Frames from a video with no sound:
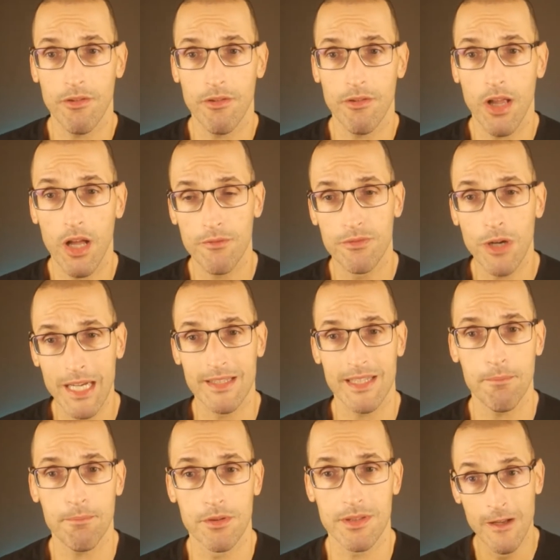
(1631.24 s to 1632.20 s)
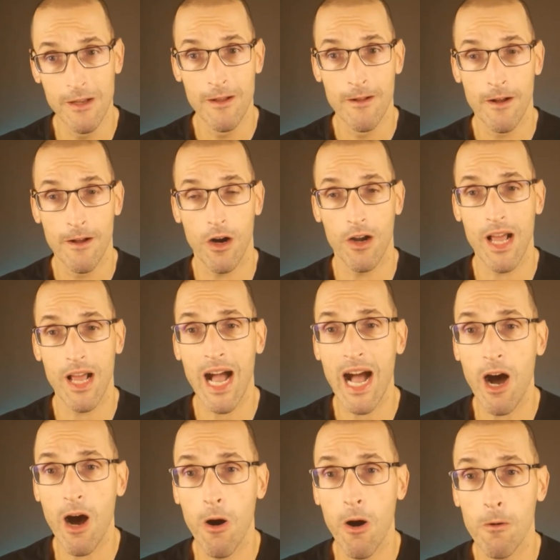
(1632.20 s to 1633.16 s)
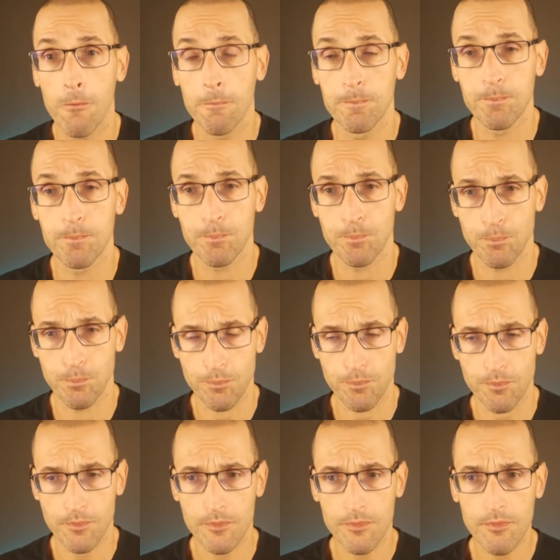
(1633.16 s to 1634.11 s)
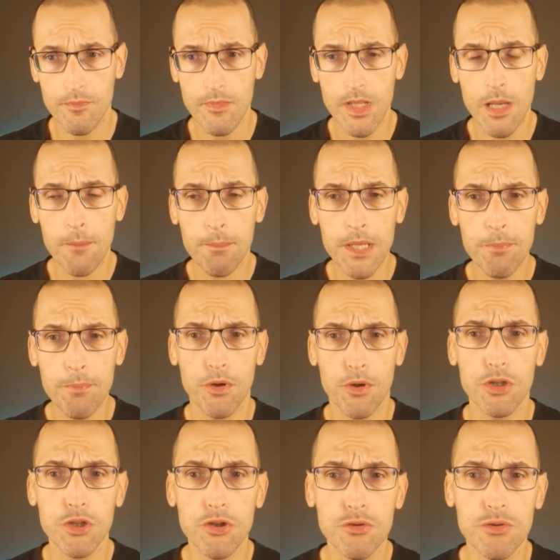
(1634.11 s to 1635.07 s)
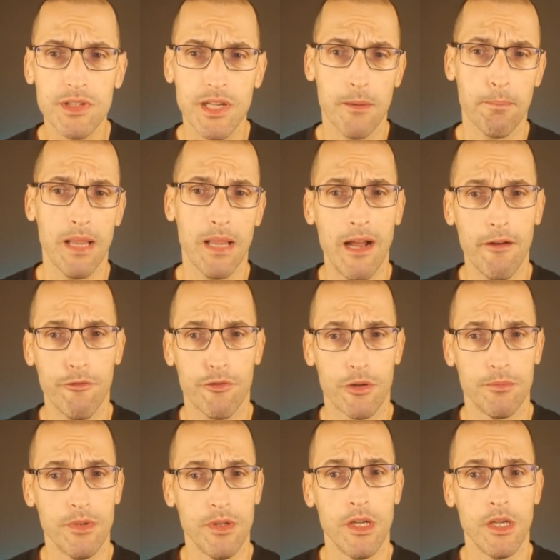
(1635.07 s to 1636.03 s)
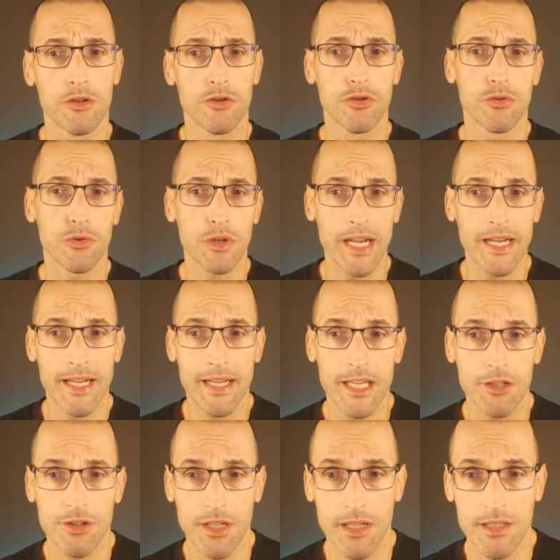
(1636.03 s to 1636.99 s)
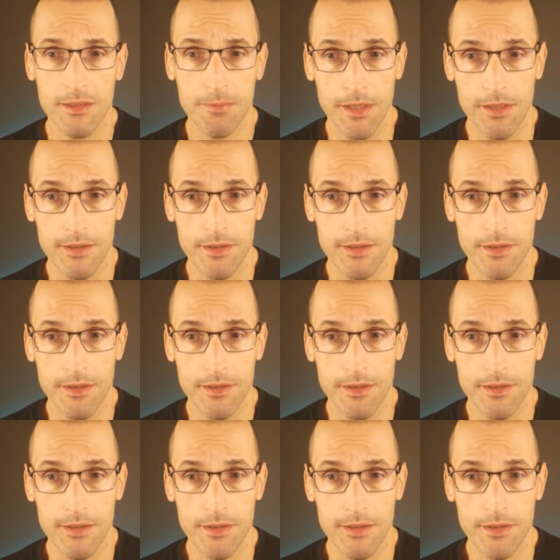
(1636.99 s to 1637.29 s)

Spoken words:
of great examples that we've seen on how people use our platform to create engaging experiences.